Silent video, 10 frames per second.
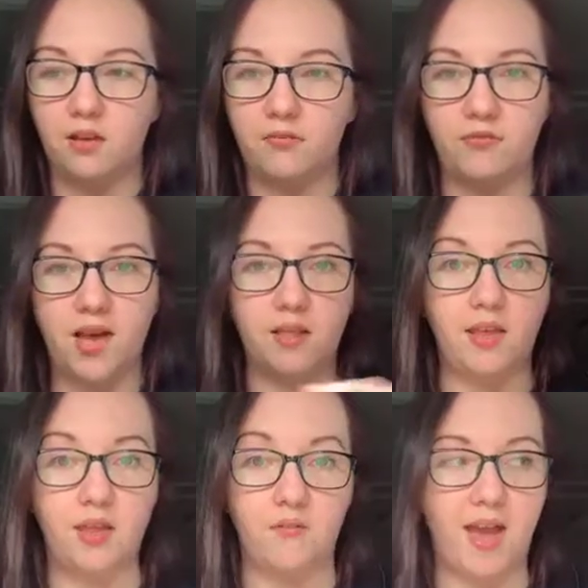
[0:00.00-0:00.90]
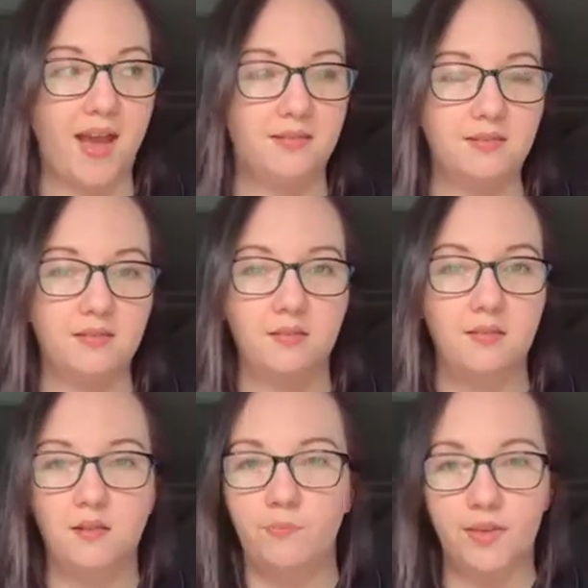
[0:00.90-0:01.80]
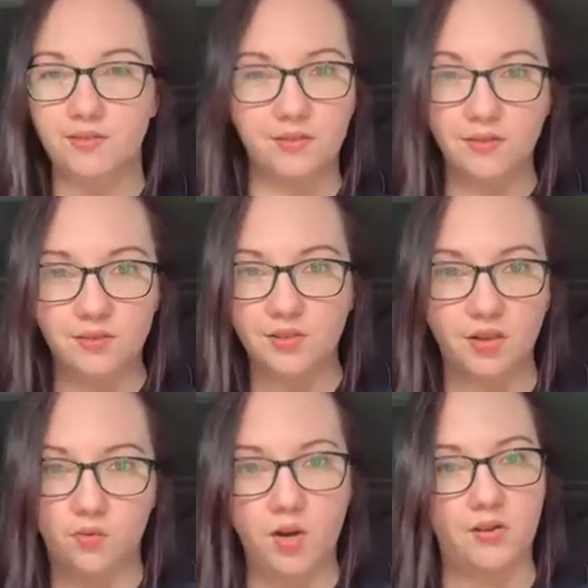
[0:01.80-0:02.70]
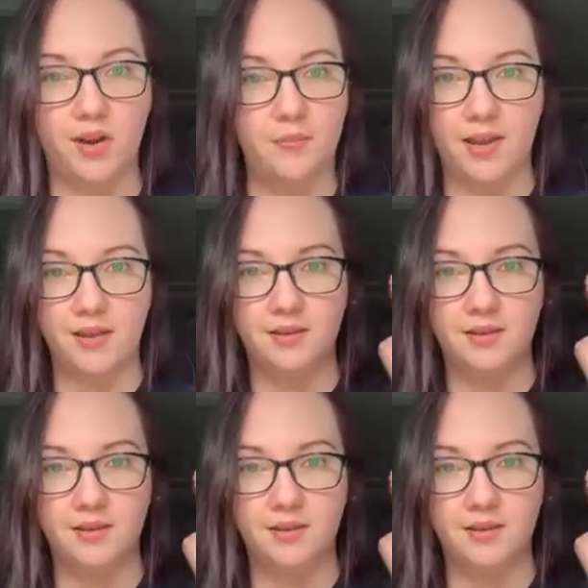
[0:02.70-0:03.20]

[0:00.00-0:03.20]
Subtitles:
a flat lay of hats, because they're just going to walk right by it.